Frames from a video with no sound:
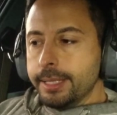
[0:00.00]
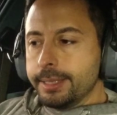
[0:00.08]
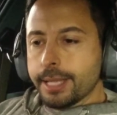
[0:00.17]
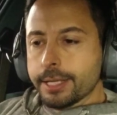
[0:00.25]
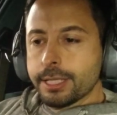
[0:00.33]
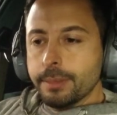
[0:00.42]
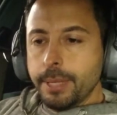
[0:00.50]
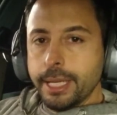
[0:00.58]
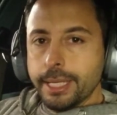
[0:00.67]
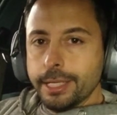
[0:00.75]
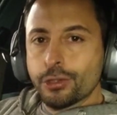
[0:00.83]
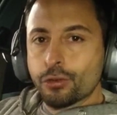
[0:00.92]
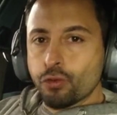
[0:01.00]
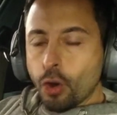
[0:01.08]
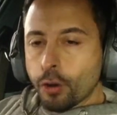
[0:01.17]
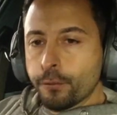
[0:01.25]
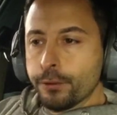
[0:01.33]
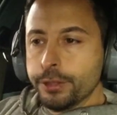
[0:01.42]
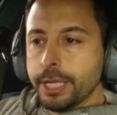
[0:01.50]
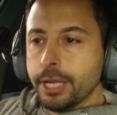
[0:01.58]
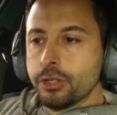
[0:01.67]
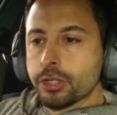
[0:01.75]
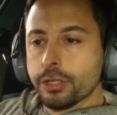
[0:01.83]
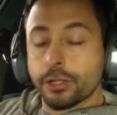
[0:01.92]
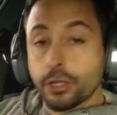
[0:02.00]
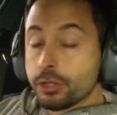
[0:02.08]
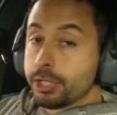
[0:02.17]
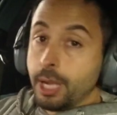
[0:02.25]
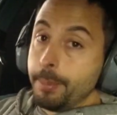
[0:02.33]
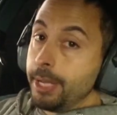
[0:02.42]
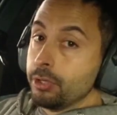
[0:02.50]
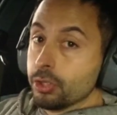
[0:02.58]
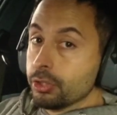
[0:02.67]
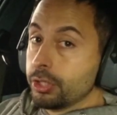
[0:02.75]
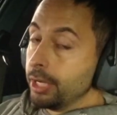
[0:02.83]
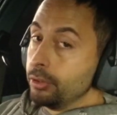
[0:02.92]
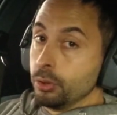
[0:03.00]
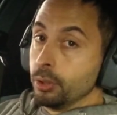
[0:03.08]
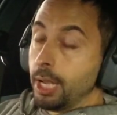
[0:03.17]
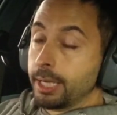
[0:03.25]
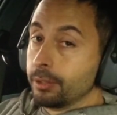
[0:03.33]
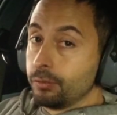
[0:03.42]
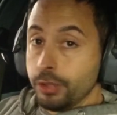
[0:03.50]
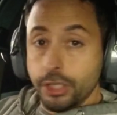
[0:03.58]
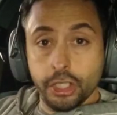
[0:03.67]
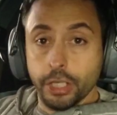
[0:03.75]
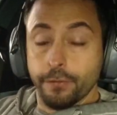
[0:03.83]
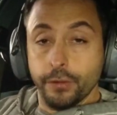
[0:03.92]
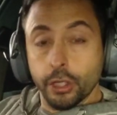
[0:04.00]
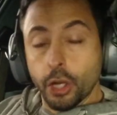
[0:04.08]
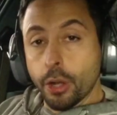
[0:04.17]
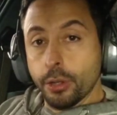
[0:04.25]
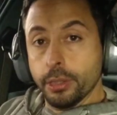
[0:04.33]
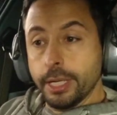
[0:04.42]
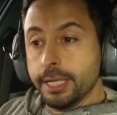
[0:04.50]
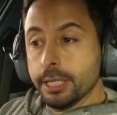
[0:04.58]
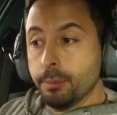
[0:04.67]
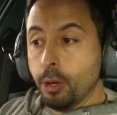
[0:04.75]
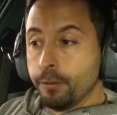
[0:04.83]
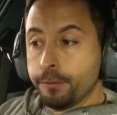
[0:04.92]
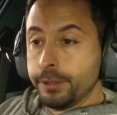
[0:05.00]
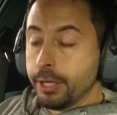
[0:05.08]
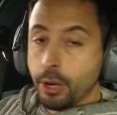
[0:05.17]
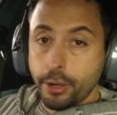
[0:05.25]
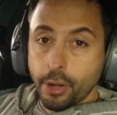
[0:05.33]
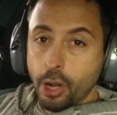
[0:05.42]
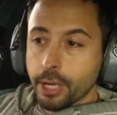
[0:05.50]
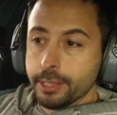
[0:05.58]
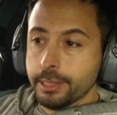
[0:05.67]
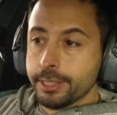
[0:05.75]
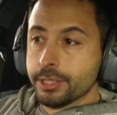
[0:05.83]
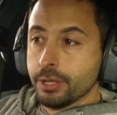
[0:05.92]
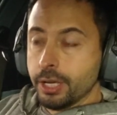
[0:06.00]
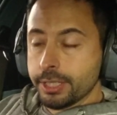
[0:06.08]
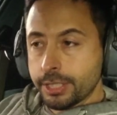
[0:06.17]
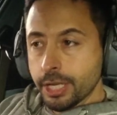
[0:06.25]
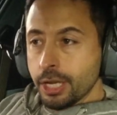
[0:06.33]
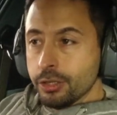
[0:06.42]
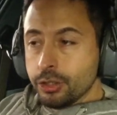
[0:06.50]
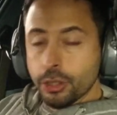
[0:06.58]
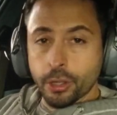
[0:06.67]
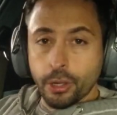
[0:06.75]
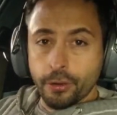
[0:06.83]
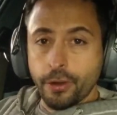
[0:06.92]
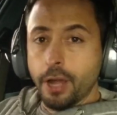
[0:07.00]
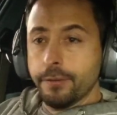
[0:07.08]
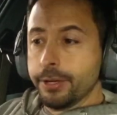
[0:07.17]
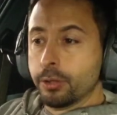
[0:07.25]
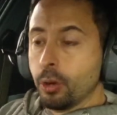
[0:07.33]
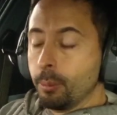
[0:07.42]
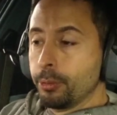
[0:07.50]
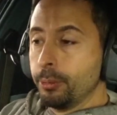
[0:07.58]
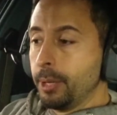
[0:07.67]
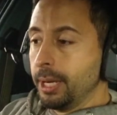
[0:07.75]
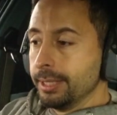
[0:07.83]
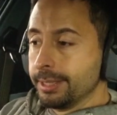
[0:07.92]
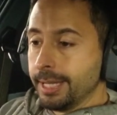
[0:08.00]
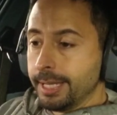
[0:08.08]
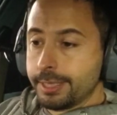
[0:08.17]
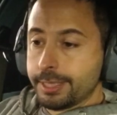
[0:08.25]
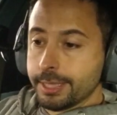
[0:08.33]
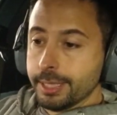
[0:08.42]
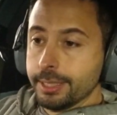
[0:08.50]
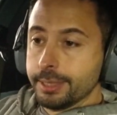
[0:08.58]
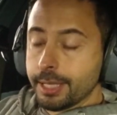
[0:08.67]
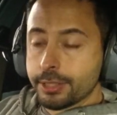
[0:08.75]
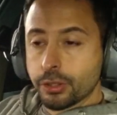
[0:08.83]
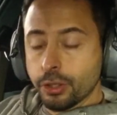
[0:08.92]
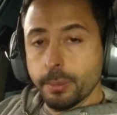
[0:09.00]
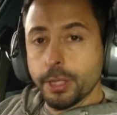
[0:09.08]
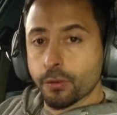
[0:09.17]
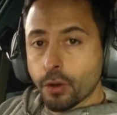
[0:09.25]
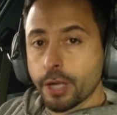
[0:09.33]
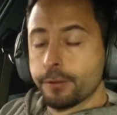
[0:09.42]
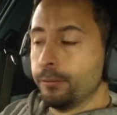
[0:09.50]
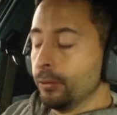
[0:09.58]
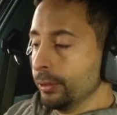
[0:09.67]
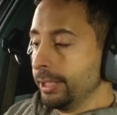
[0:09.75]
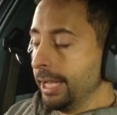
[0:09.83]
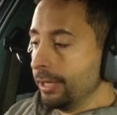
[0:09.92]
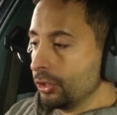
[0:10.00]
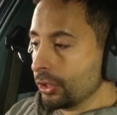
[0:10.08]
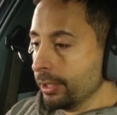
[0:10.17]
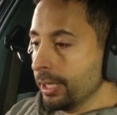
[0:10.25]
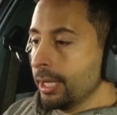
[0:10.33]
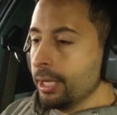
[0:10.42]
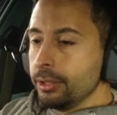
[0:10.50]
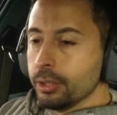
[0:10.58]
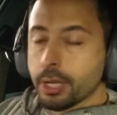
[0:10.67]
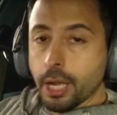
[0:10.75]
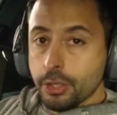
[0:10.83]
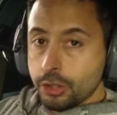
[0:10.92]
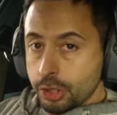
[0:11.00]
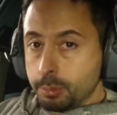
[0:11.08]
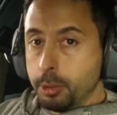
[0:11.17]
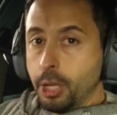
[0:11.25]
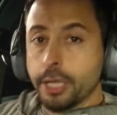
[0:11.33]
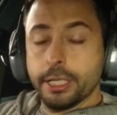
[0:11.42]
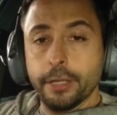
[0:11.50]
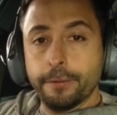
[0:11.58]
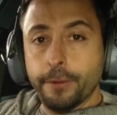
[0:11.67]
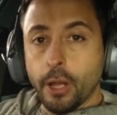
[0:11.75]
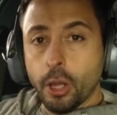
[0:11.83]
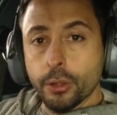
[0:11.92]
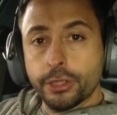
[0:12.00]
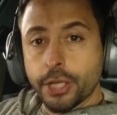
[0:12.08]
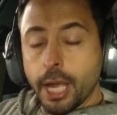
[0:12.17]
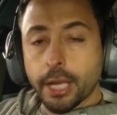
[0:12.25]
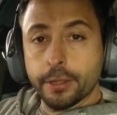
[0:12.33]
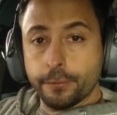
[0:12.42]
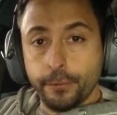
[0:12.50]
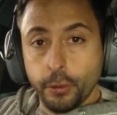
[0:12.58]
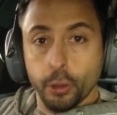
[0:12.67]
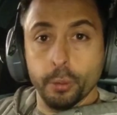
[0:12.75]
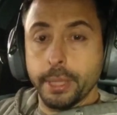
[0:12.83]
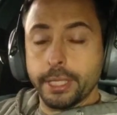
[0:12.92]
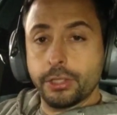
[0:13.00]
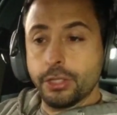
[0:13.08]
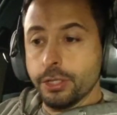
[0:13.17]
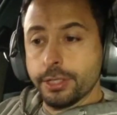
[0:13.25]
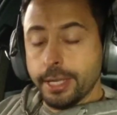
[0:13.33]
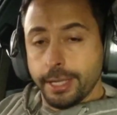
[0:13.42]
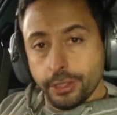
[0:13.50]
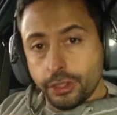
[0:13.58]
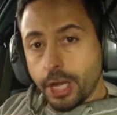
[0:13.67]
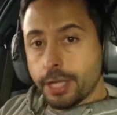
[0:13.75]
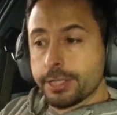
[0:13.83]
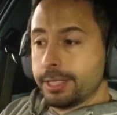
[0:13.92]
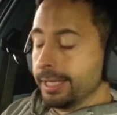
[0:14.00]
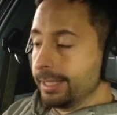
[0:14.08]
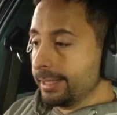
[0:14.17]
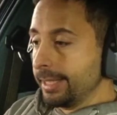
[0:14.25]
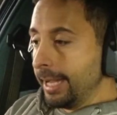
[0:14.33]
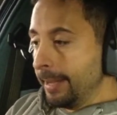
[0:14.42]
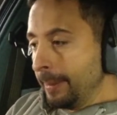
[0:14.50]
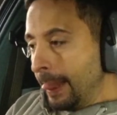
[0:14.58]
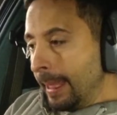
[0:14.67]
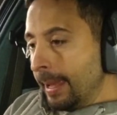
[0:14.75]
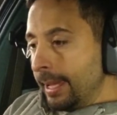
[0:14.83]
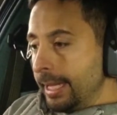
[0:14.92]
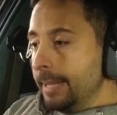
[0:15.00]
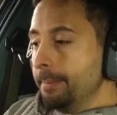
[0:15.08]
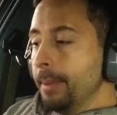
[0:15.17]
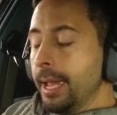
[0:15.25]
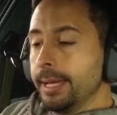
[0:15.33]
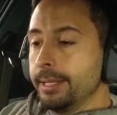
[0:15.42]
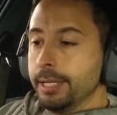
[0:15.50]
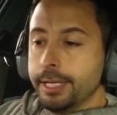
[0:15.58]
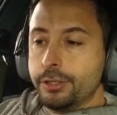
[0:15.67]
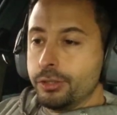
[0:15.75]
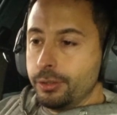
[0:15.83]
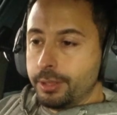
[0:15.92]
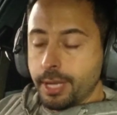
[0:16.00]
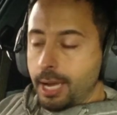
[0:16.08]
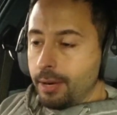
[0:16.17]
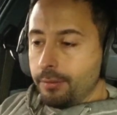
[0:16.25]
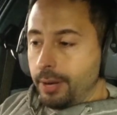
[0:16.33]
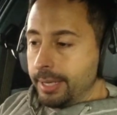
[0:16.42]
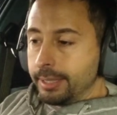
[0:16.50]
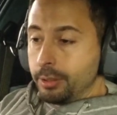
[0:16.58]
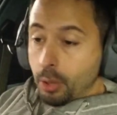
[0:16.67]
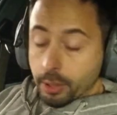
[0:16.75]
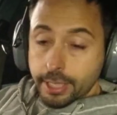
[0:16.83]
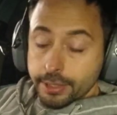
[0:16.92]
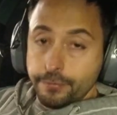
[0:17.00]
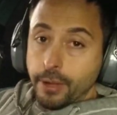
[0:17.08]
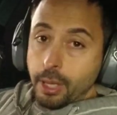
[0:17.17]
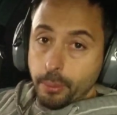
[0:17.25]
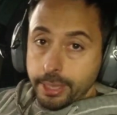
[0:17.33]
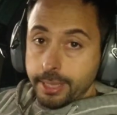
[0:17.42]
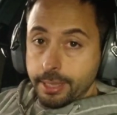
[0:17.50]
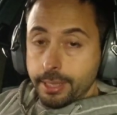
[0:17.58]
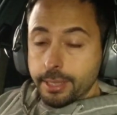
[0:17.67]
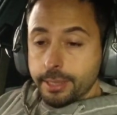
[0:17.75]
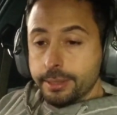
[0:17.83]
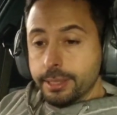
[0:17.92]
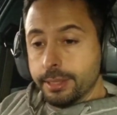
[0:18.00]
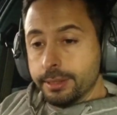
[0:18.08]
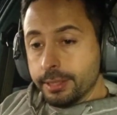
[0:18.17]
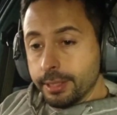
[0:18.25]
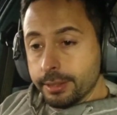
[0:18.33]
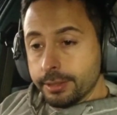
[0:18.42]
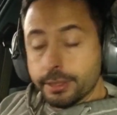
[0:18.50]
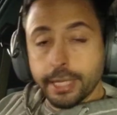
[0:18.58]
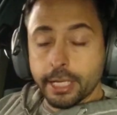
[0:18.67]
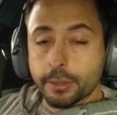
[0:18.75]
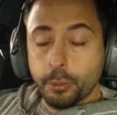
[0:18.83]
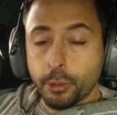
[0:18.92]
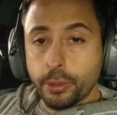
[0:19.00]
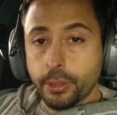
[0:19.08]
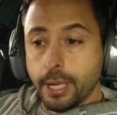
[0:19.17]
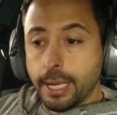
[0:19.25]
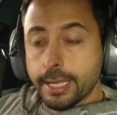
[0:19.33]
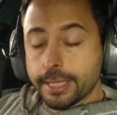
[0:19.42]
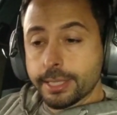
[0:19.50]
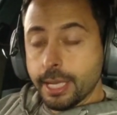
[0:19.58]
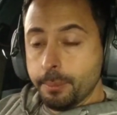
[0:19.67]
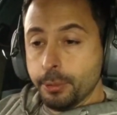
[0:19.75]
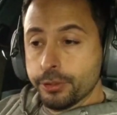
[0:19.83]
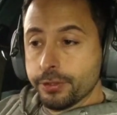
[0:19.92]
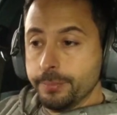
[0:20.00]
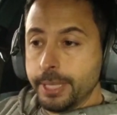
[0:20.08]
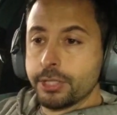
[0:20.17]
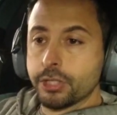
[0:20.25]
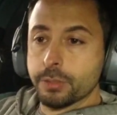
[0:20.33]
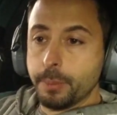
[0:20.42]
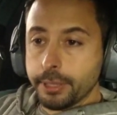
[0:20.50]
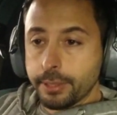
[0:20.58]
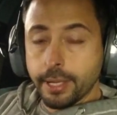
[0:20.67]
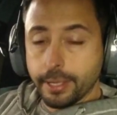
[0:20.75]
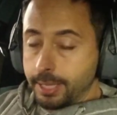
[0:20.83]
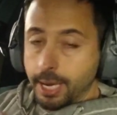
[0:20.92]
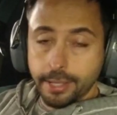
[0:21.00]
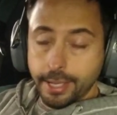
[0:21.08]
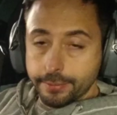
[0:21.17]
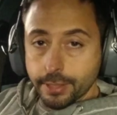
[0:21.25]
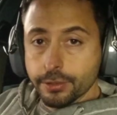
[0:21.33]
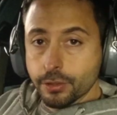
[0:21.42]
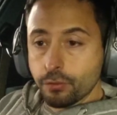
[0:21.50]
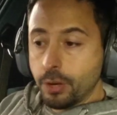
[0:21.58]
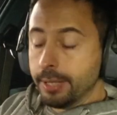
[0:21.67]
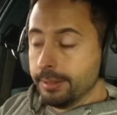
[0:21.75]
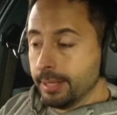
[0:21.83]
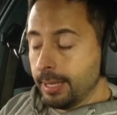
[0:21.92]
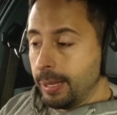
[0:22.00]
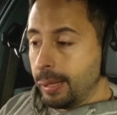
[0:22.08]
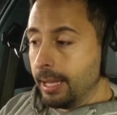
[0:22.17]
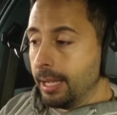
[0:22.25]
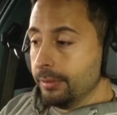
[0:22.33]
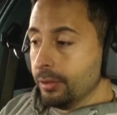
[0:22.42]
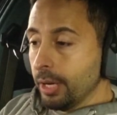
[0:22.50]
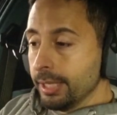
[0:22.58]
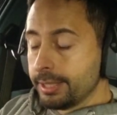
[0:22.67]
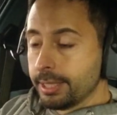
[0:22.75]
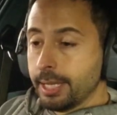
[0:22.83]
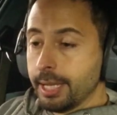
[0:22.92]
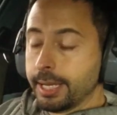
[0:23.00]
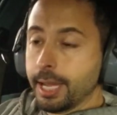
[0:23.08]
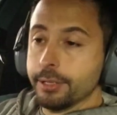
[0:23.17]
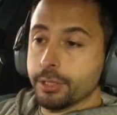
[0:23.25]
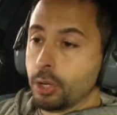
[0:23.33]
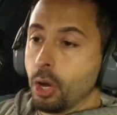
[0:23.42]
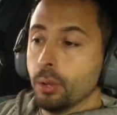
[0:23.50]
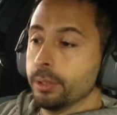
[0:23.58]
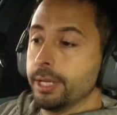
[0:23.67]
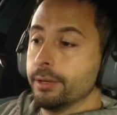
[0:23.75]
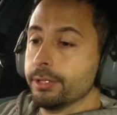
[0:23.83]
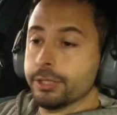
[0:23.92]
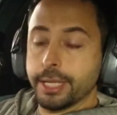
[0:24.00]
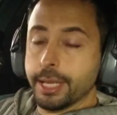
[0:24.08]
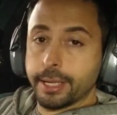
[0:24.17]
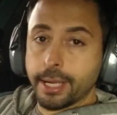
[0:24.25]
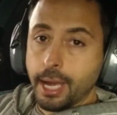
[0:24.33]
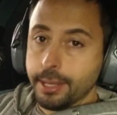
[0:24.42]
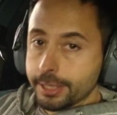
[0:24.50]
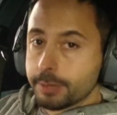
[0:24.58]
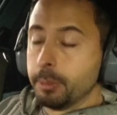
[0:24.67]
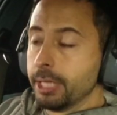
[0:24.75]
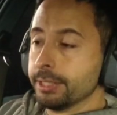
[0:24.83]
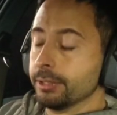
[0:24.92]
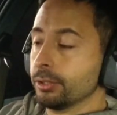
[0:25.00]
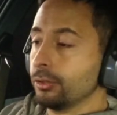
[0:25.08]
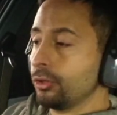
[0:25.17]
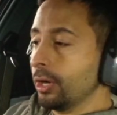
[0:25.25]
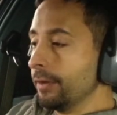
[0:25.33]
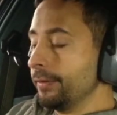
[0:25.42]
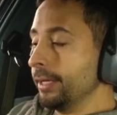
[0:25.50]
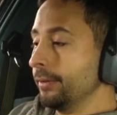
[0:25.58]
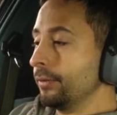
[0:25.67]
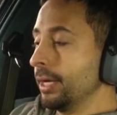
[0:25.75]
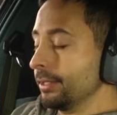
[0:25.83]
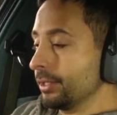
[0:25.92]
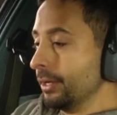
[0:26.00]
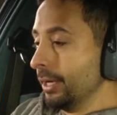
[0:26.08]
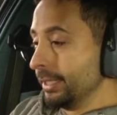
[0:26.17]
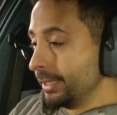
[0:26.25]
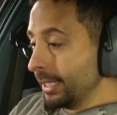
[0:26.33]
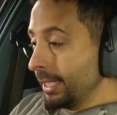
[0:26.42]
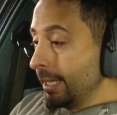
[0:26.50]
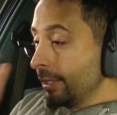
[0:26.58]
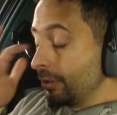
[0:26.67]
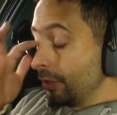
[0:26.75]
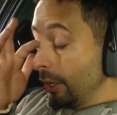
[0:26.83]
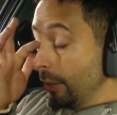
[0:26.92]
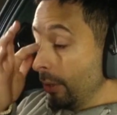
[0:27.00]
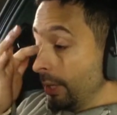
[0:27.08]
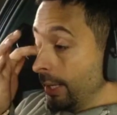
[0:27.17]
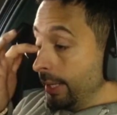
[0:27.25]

it doesn't mean it's wrong for the engine, because some engines, they do like it rich. If you go to lean them off, they don't idle as nice. So you've got to arrive at a compromise that's going to be right for the engine. You can't just blindly follow target fuel mixtures and adjust things there. It may lead to the car running, I guess following the textbook examples of mixtures, but a car that doesn't run nice. Again, the goal here is to get a car that's pleasant to drive and it runs nice. So